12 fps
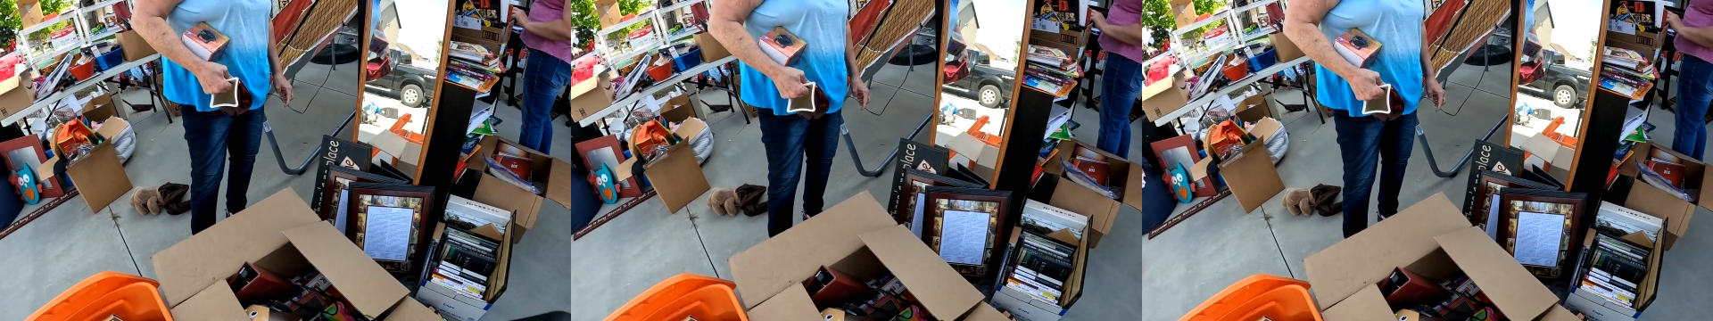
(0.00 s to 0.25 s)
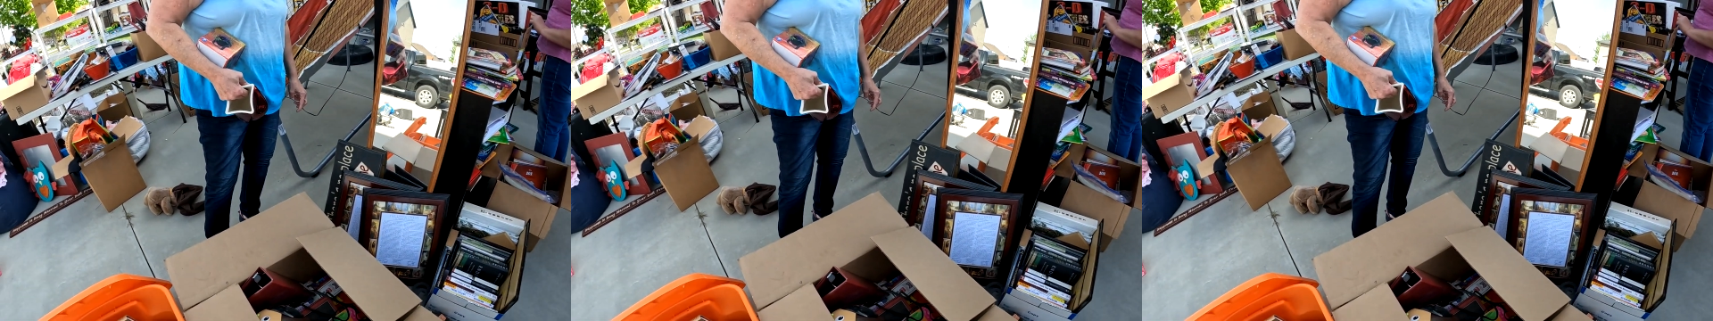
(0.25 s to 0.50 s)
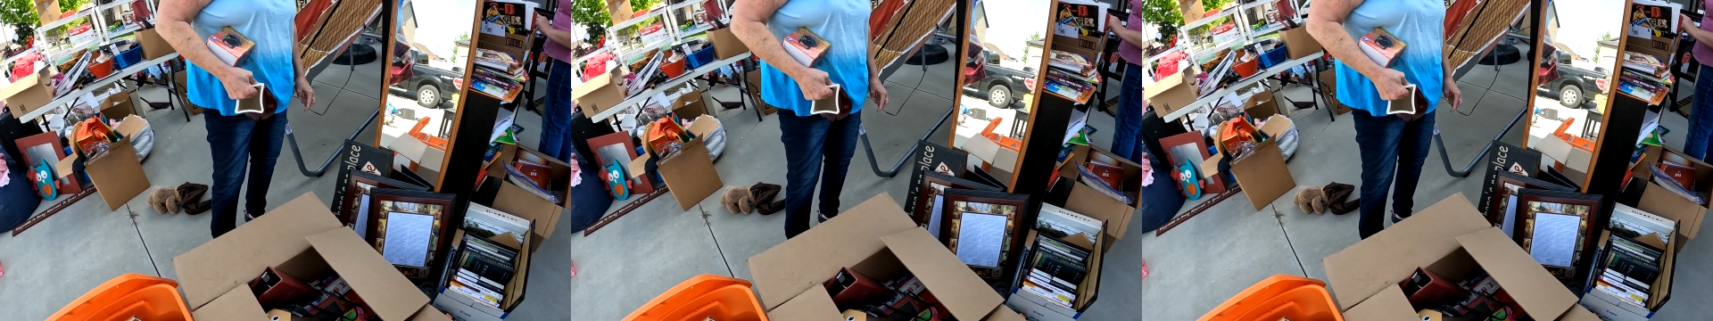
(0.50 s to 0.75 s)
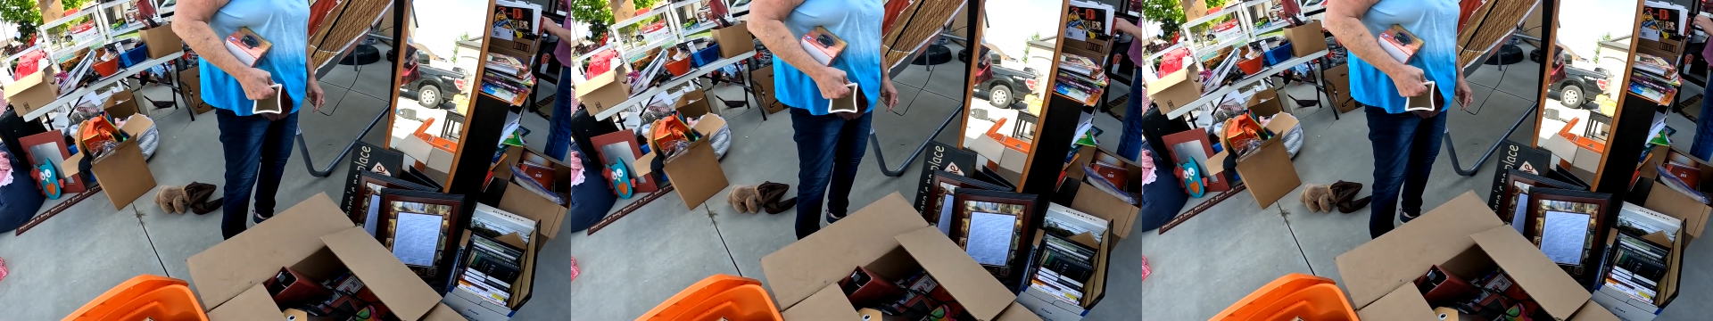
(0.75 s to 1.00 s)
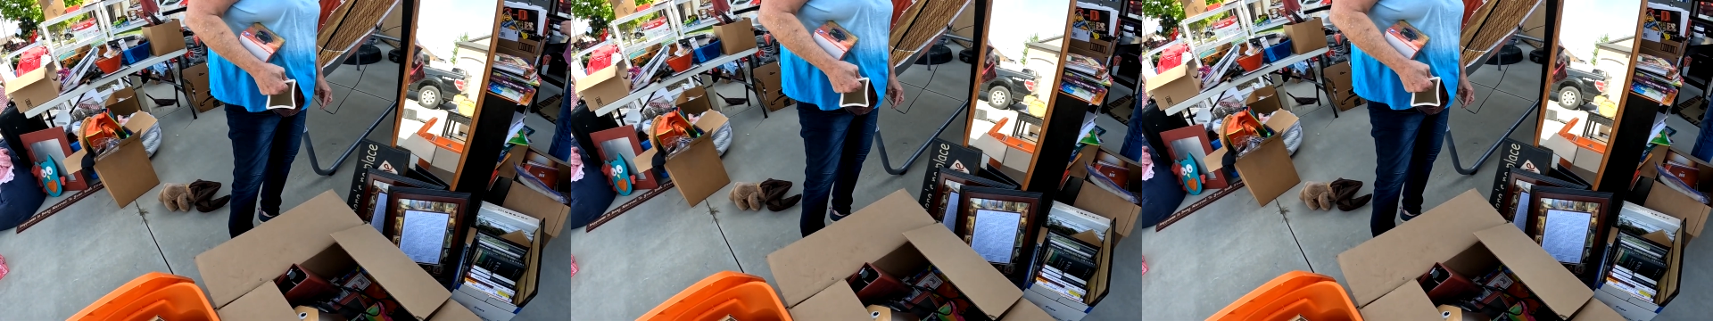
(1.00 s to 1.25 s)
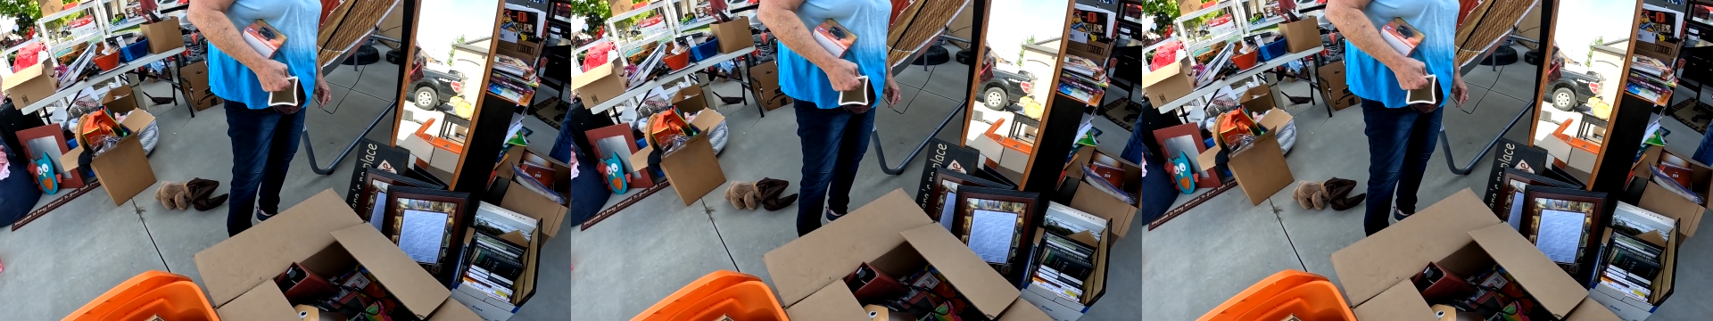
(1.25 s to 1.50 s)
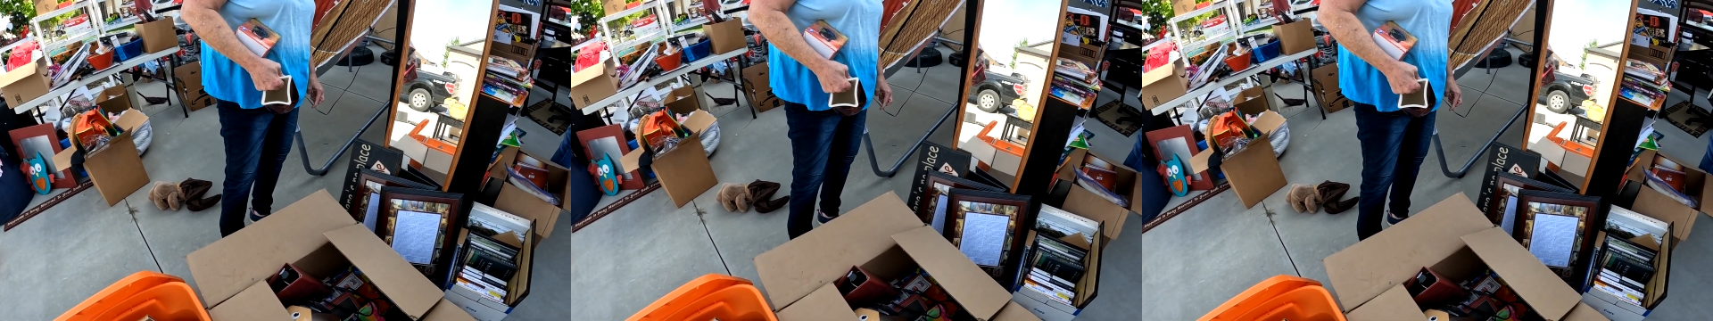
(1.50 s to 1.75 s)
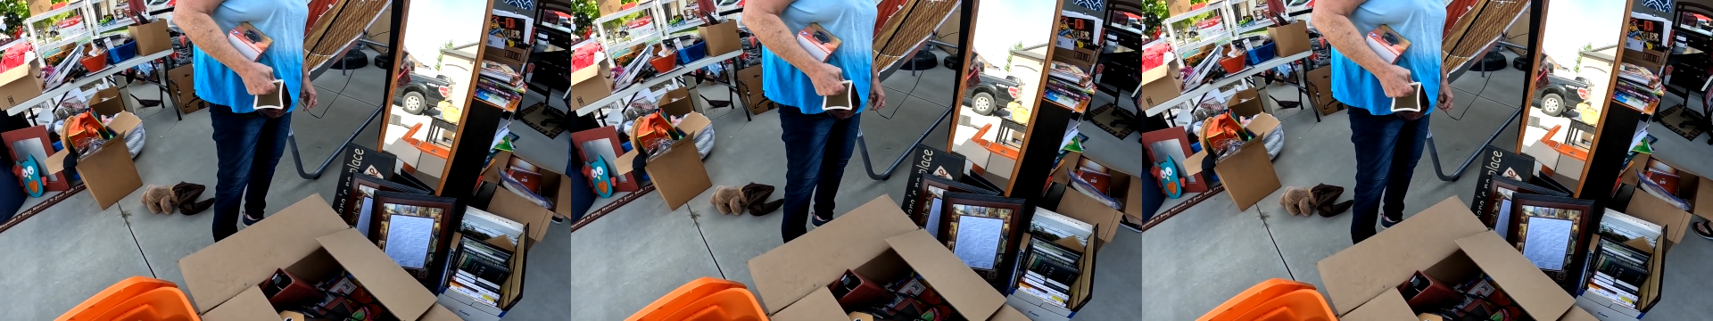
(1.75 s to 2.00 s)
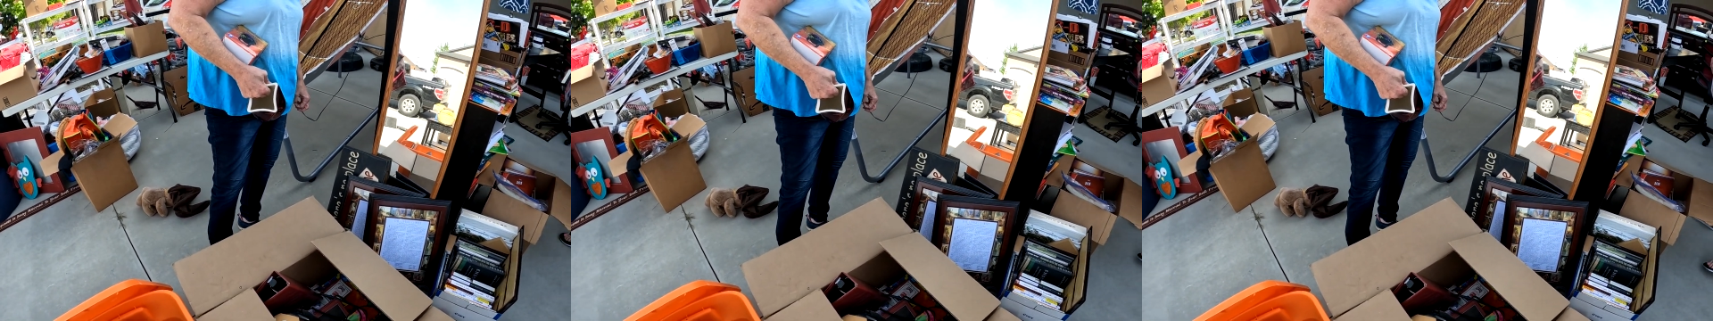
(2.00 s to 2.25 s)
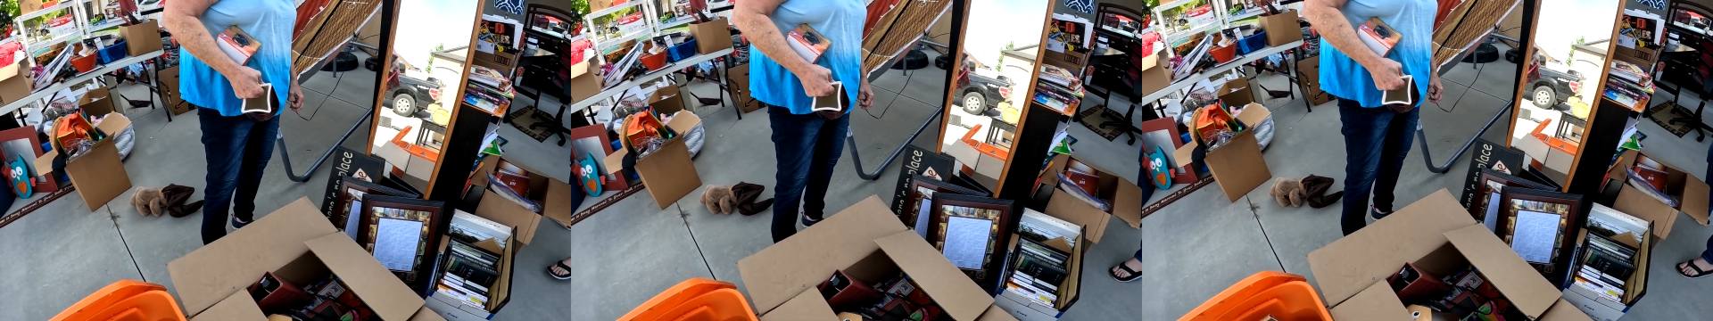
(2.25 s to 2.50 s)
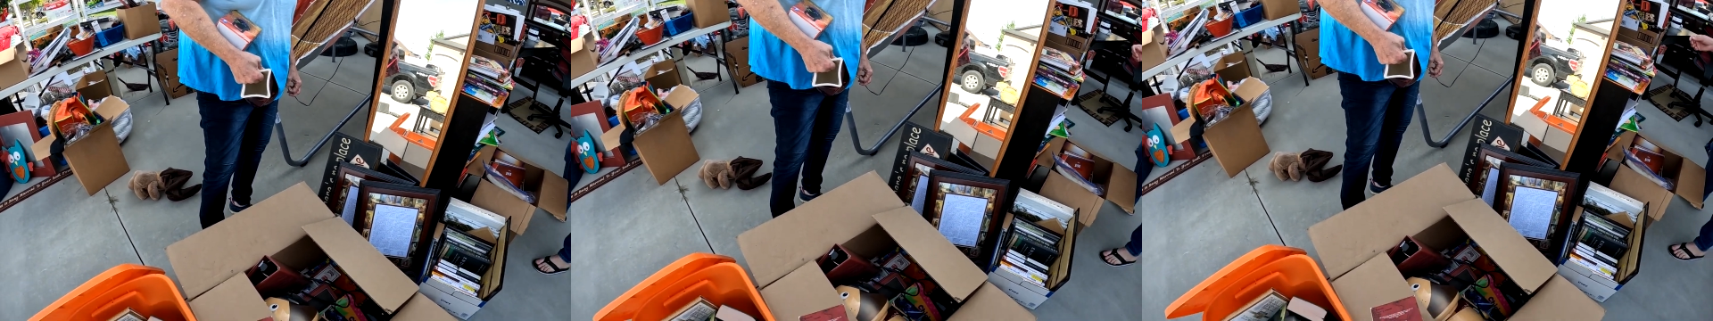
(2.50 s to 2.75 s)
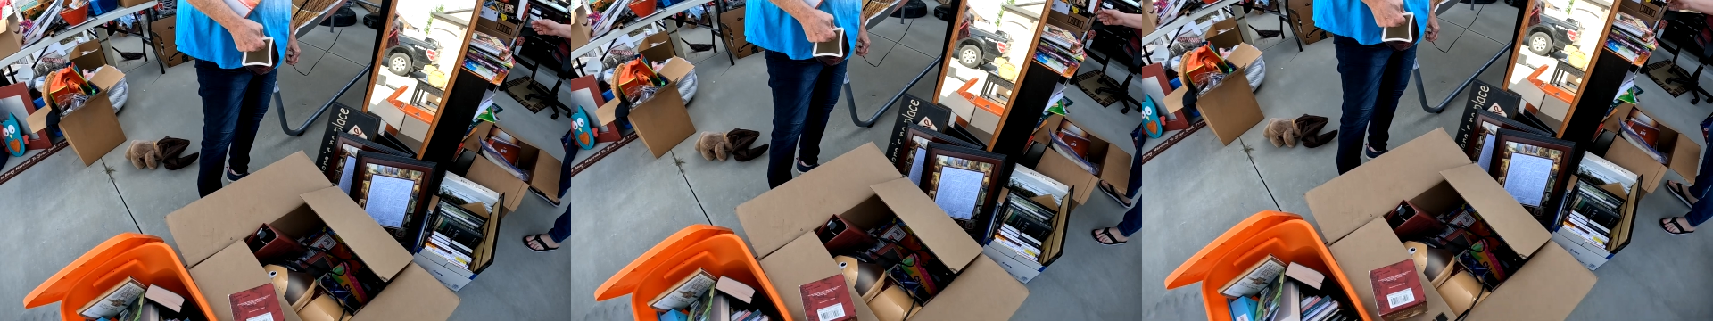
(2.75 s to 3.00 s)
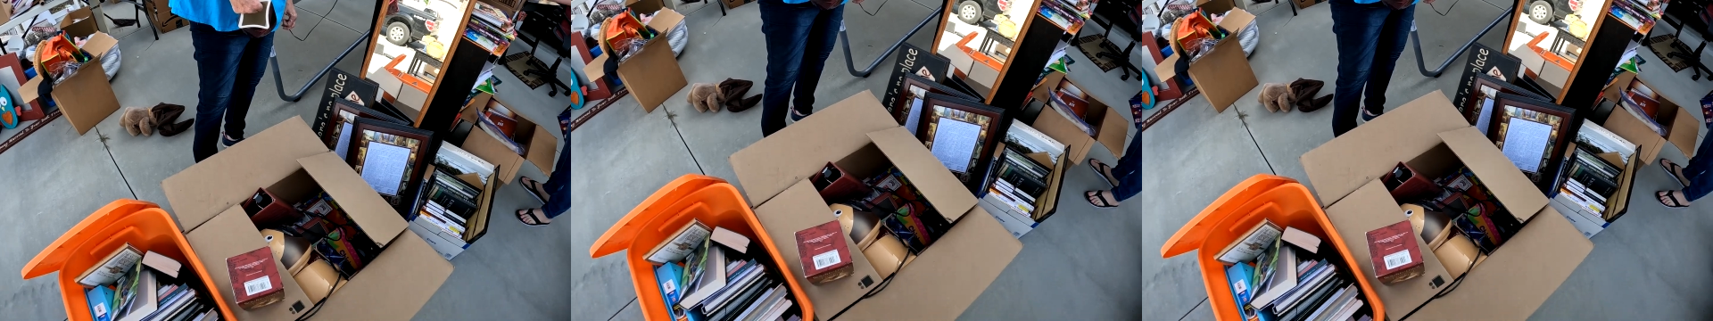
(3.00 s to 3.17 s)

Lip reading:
(no speaker visible)